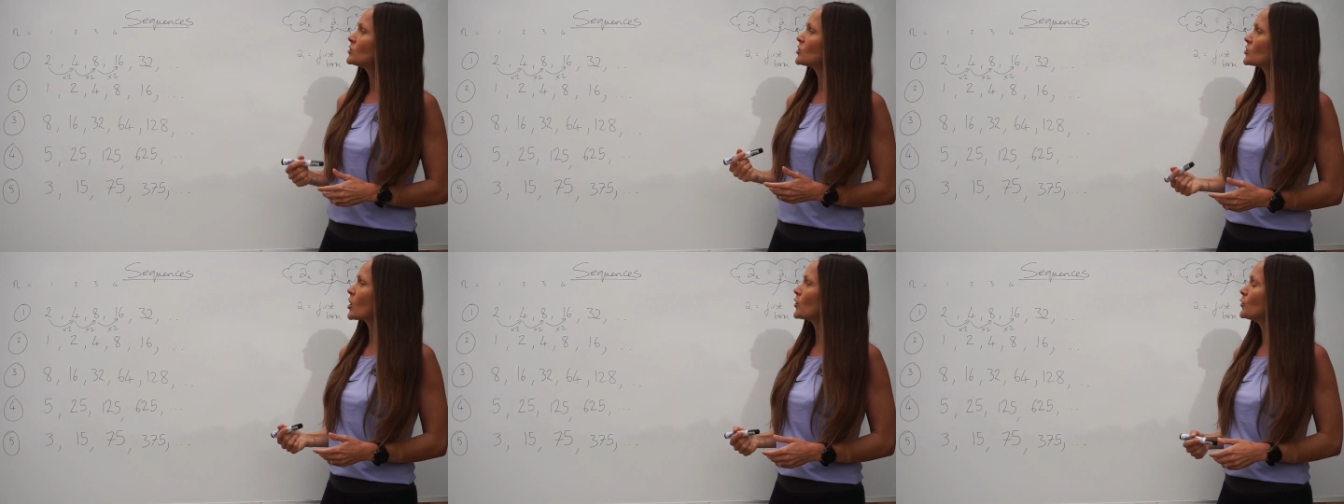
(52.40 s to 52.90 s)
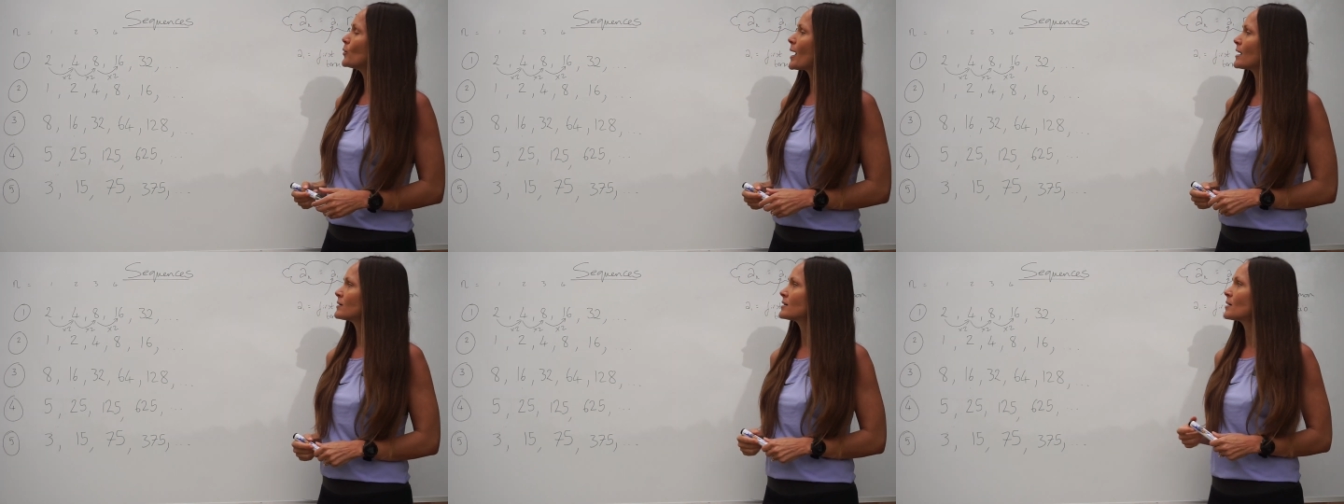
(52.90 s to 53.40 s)
to show you
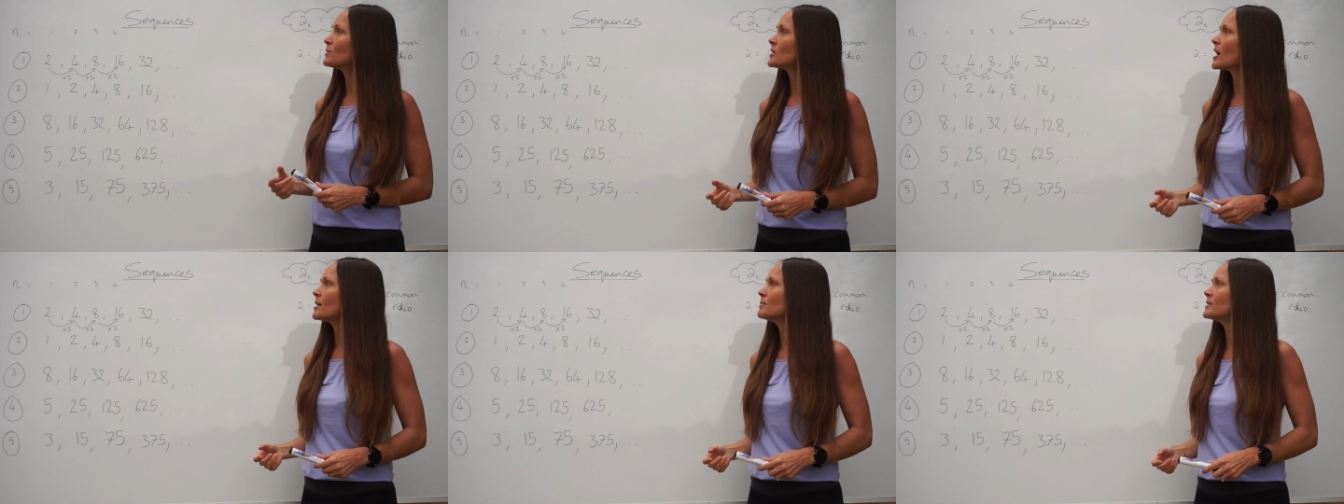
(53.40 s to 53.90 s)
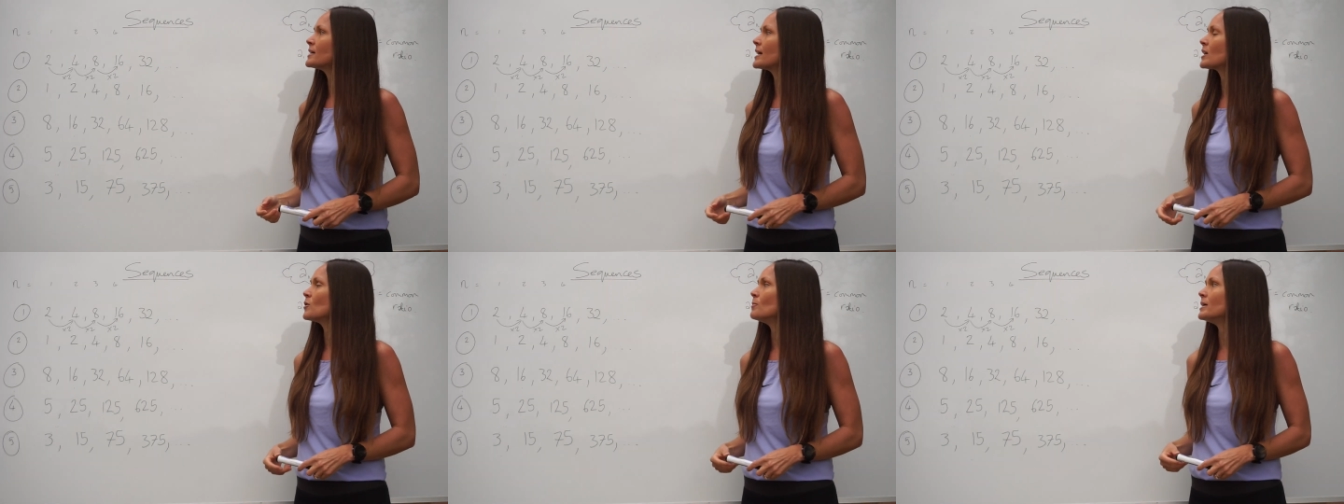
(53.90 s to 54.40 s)
how sometimes
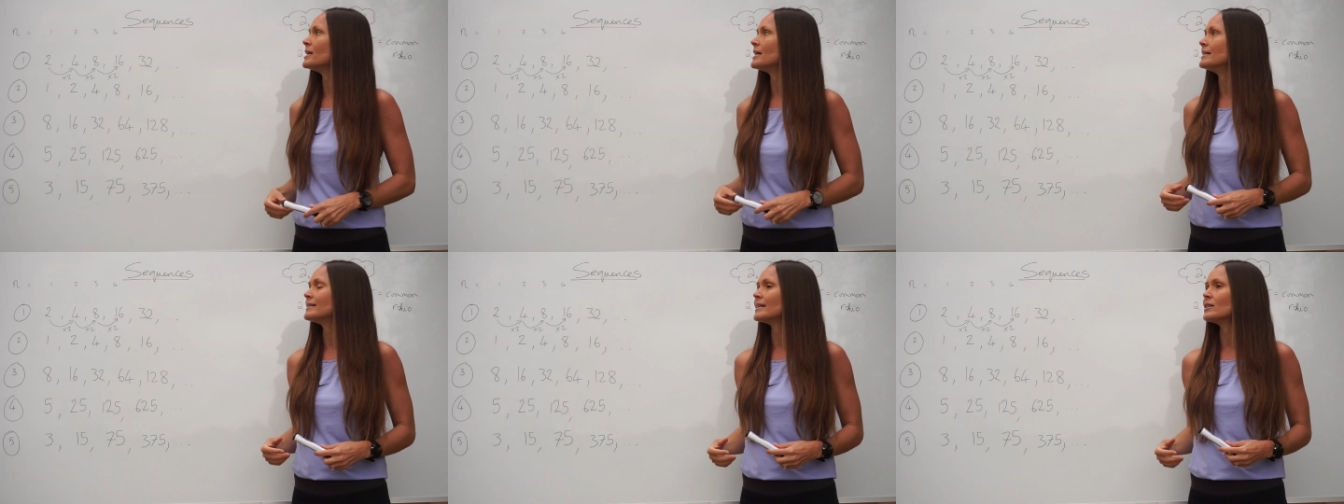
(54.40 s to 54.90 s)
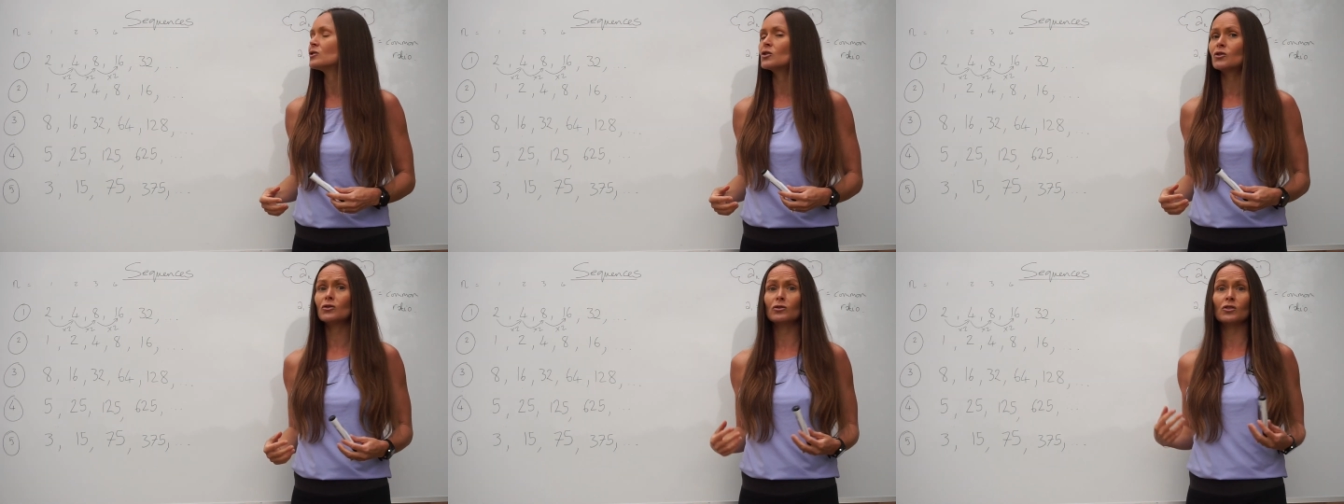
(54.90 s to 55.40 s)
it can be easy to
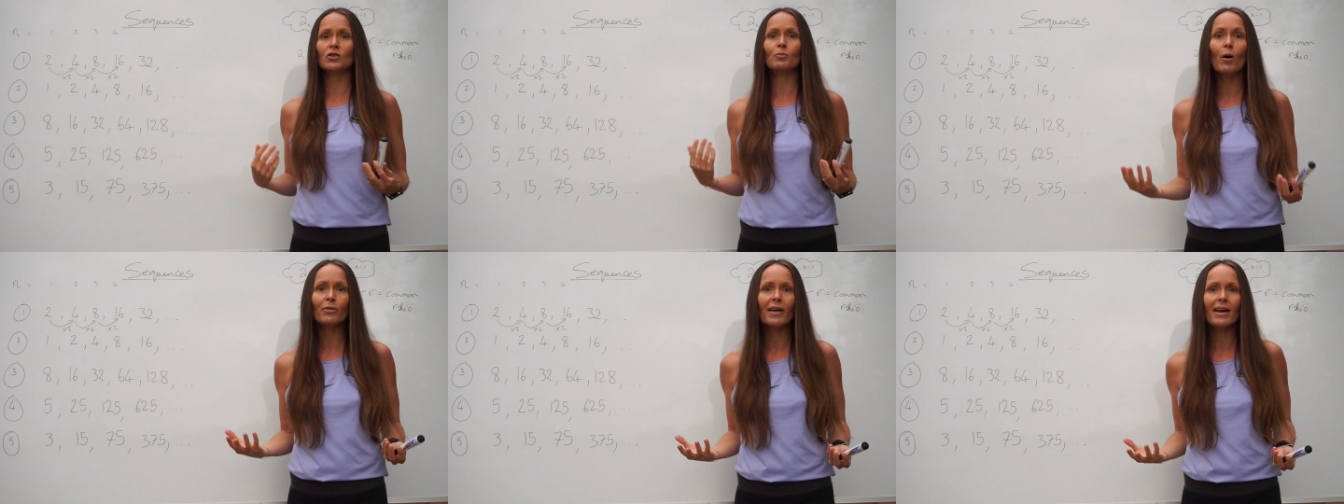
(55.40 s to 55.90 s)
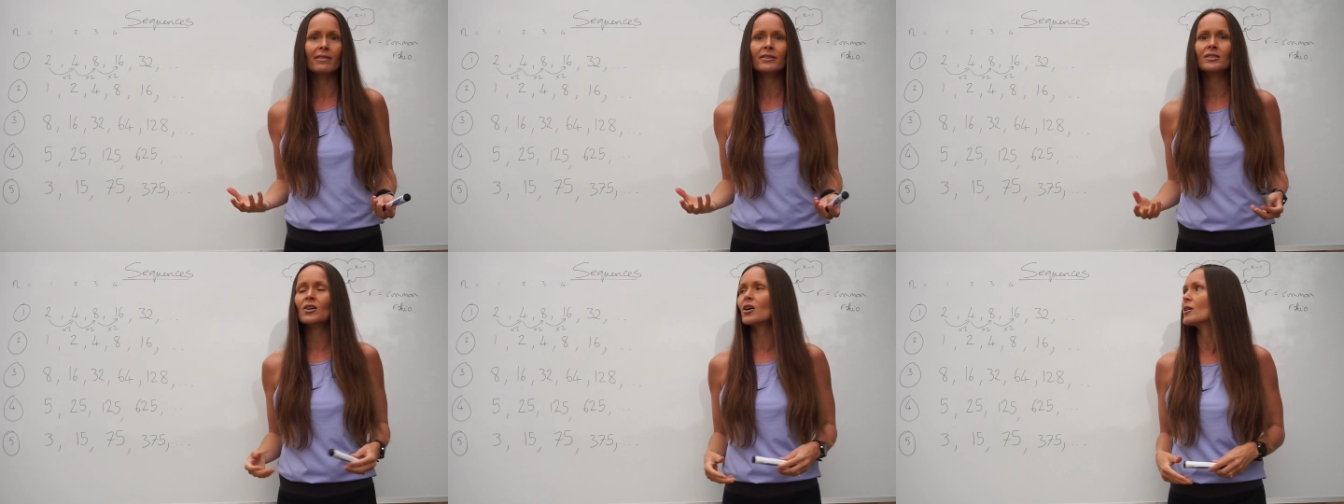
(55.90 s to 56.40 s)
just spot the
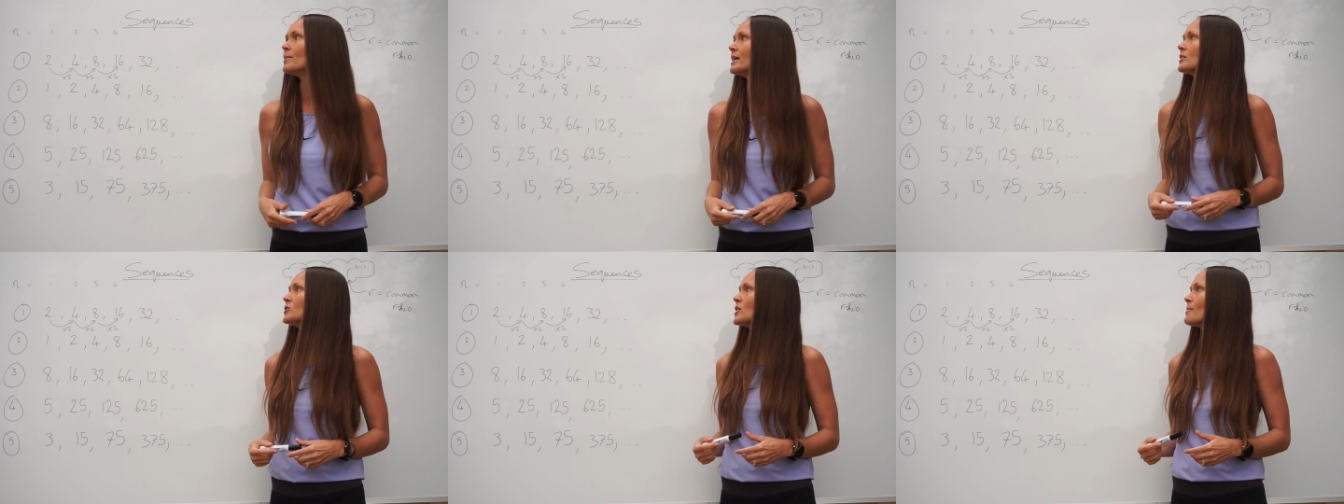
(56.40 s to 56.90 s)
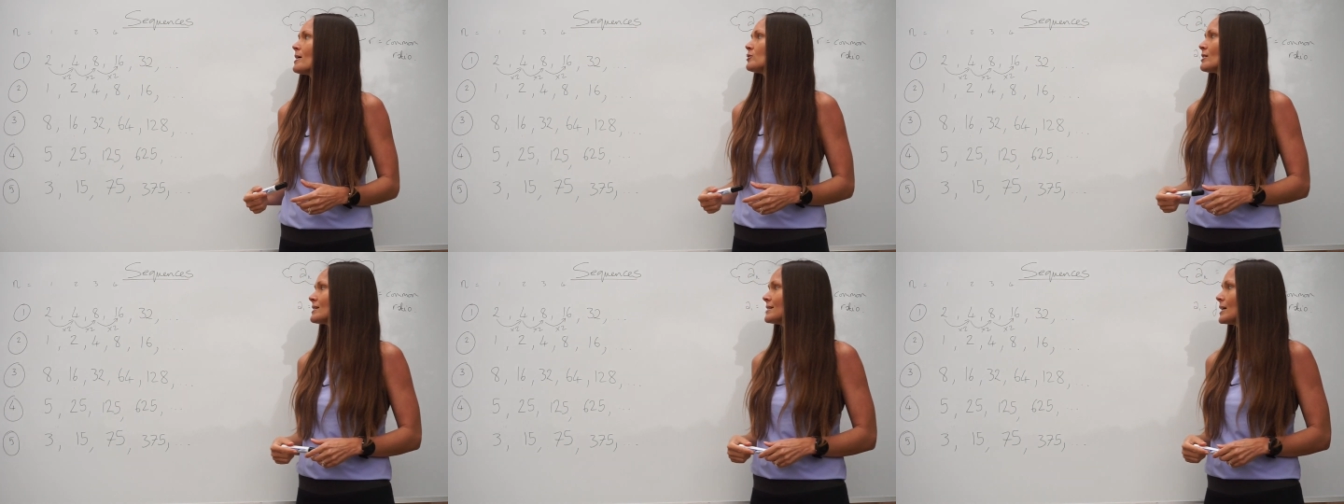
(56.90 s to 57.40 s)
nth term in a
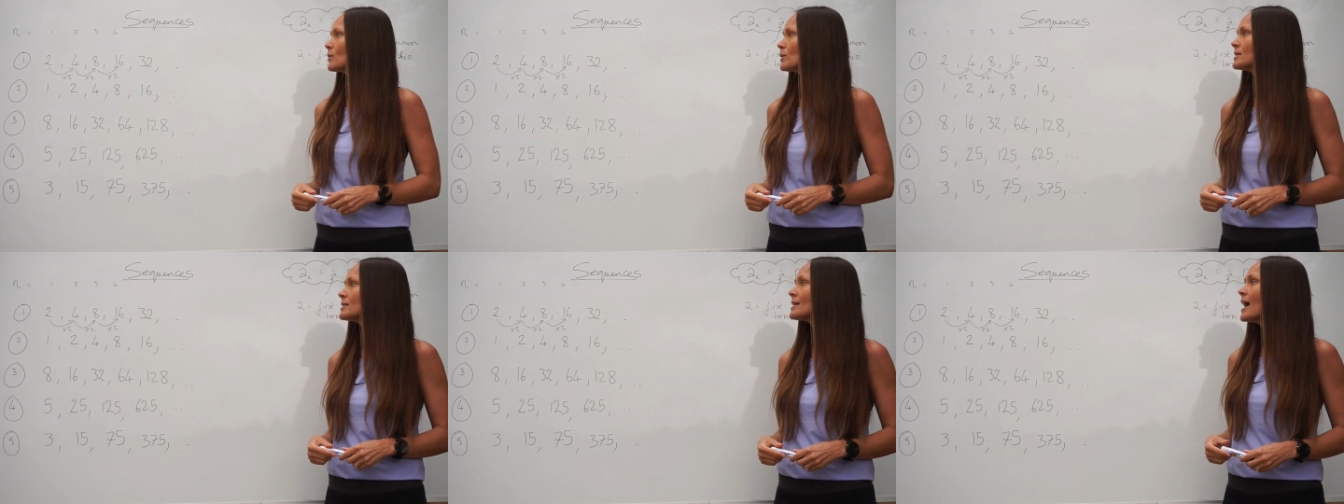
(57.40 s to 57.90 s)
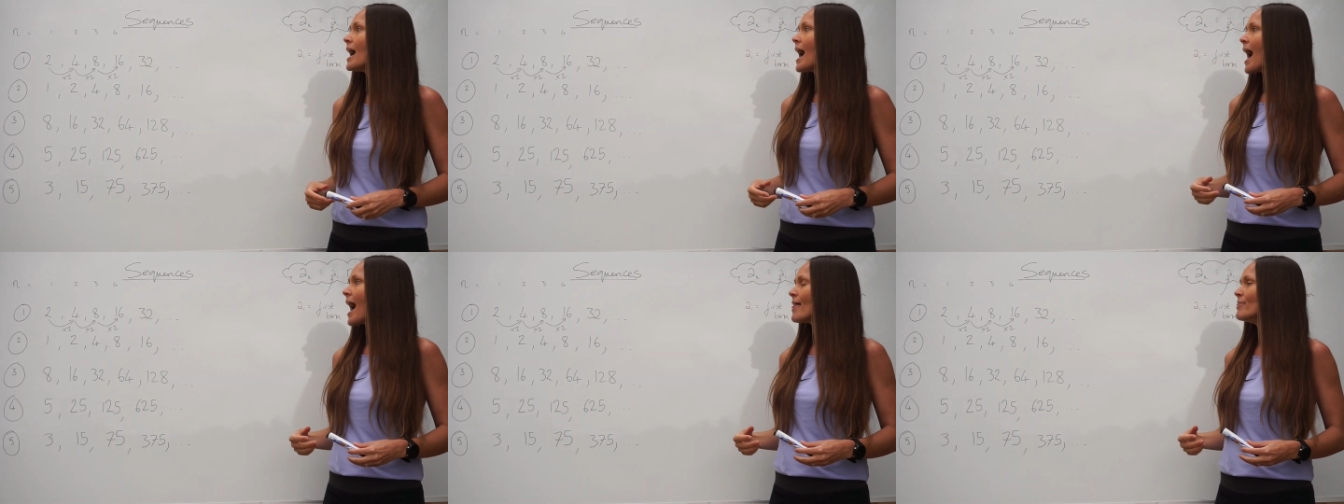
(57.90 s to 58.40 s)
geometric sequence
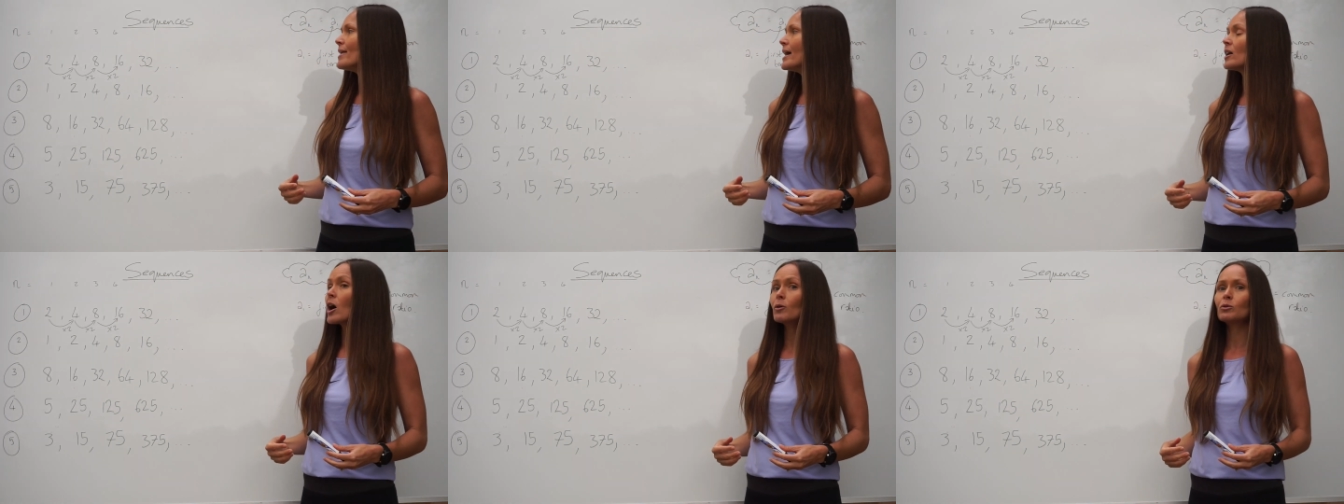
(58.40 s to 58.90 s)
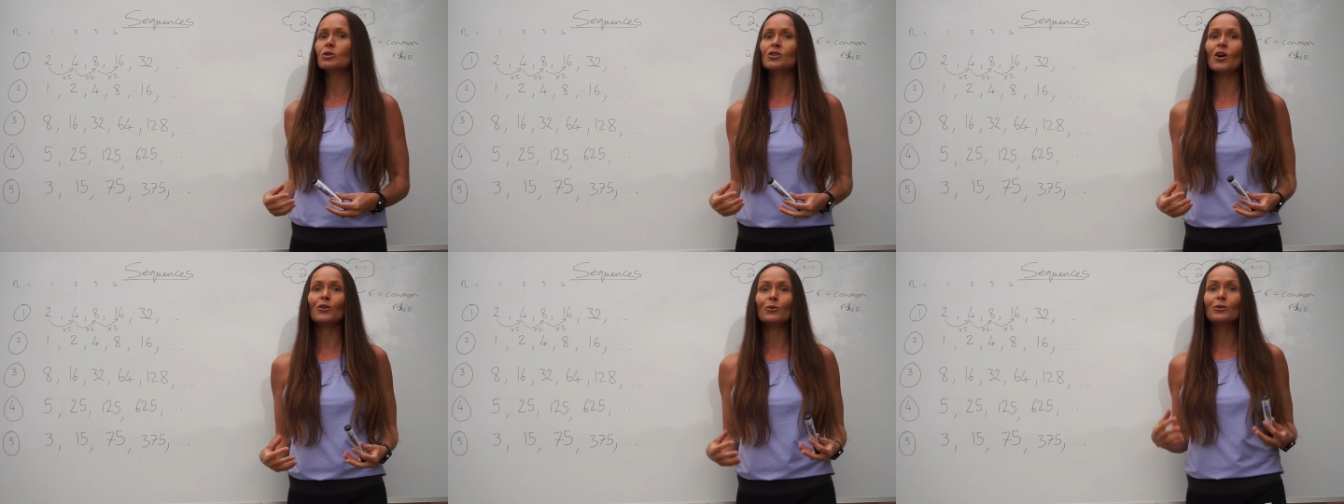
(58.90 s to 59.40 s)
and then I will
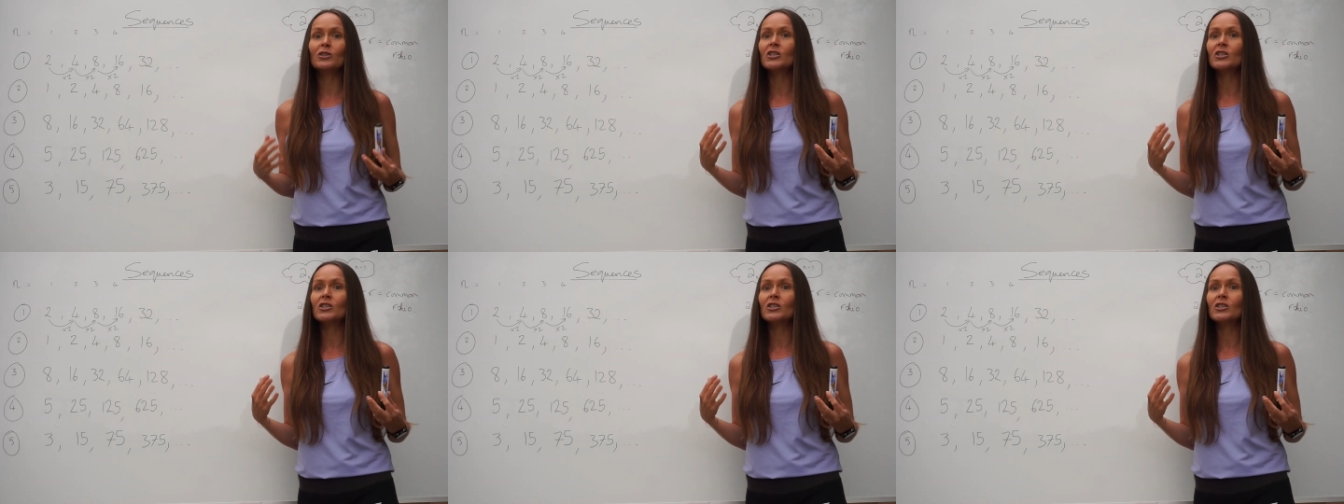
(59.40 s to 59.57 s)
show you the